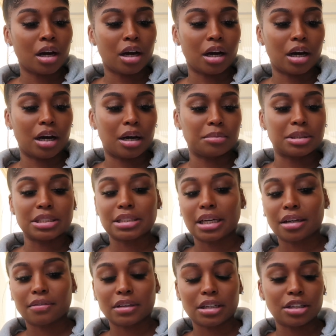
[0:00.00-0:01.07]
the
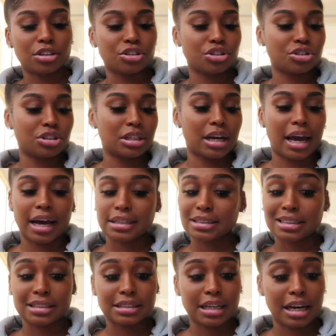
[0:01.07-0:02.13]
state of the industry,
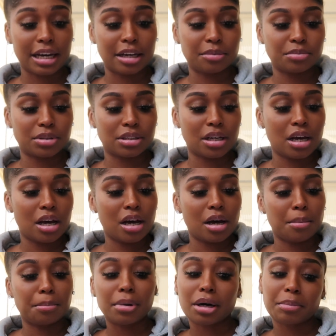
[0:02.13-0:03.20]
asset types,
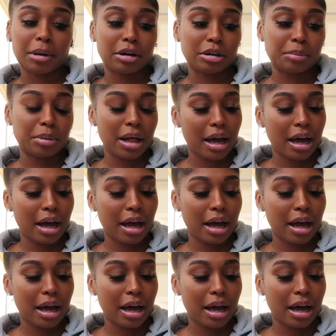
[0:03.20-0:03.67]
bug bounty